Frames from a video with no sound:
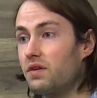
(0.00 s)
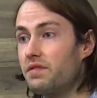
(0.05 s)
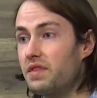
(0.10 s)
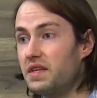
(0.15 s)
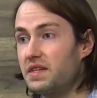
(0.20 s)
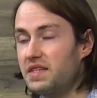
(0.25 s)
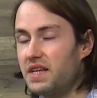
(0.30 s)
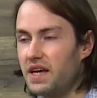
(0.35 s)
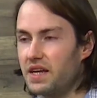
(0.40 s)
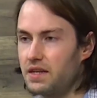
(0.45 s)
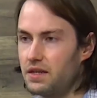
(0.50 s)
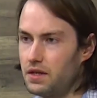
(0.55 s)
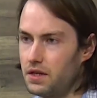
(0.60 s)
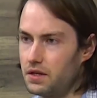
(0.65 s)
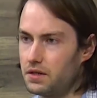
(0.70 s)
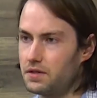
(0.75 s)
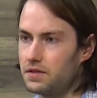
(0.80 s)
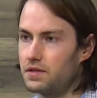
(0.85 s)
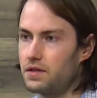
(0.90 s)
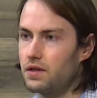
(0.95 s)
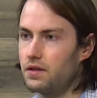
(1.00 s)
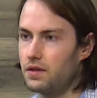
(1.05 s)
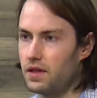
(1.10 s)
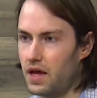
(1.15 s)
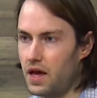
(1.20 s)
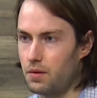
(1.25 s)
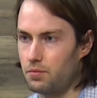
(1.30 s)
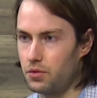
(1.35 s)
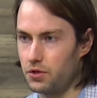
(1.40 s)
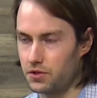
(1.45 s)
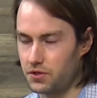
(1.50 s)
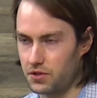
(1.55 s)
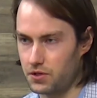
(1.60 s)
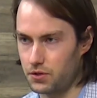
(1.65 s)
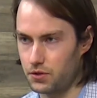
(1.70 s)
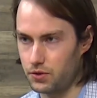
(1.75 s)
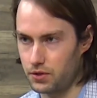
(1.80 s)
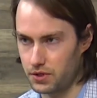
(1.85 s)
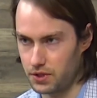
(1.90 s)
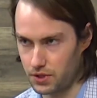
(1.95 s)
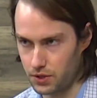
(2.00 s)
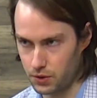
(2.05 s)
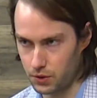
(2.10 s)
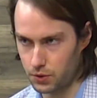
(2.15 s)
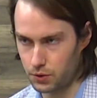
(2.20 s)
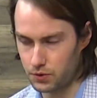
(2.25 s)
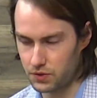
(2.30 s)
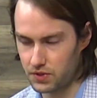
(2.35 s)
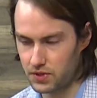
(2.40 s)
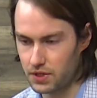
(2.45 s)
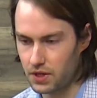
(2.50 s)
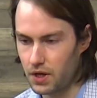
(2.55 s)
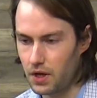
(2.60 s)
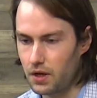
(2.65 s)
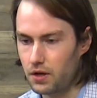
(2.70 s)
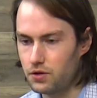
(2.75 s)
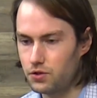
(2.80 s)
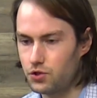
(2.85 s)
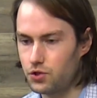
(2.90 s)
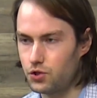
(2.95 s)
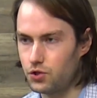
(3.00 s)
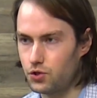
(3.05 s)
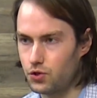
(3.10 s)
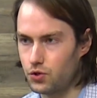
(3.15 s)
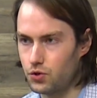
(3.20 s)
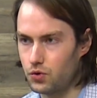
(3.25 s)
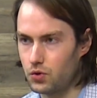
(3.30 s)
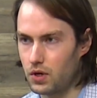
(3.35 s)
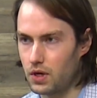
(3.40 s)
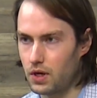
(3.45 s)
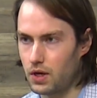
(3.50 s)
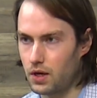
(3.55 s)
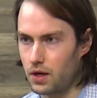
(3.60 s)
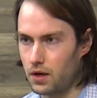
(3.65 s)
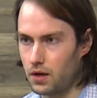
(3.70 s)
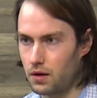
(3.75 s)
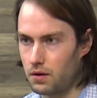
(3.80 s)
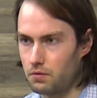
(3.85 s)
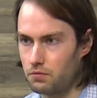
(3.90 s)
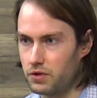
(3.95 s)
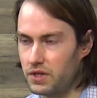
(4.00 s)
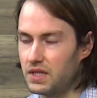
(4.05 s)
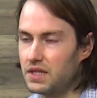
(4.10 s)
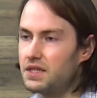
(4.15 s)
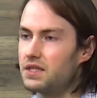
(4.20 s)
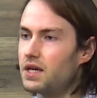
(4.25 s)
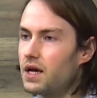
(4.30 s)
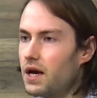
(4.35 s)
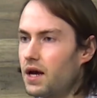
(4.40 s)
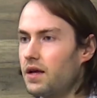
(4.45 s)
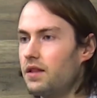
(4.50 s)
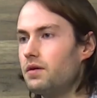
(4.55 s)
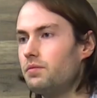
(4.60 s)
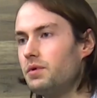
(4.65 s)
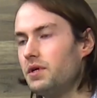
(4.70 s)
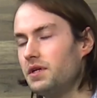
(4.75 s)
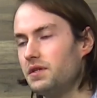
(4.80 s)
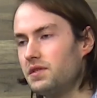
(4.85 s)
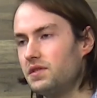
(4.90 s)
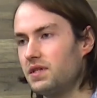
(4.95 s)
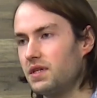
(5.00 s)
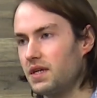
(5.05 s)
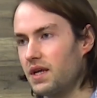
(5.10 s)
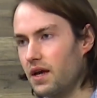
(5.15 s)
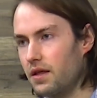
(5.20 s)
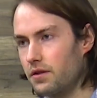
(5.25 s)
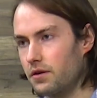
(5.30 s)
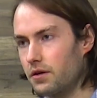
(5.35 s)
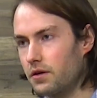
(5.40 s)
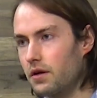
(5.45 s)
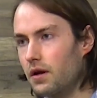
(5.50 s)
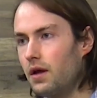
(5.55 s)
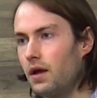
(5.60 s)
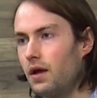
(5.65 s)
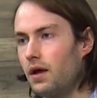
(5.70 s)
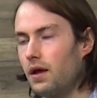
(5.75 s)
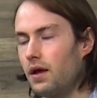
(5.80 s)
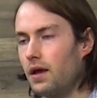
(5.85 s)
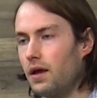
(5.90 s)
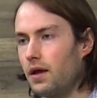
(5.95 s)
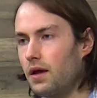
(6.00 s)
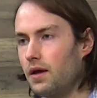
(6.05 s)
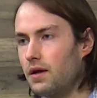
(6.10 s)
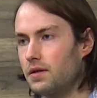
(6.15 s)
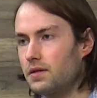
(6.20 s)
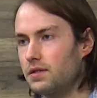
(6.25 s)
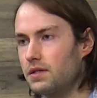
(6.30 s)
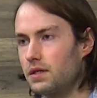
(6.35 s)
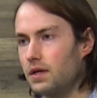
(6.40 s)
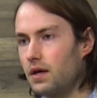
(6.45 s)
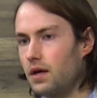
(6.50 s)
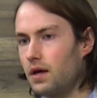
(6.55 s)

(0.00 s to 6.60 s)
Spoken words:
of the techniques that Buxtehude used to really tie the piece together and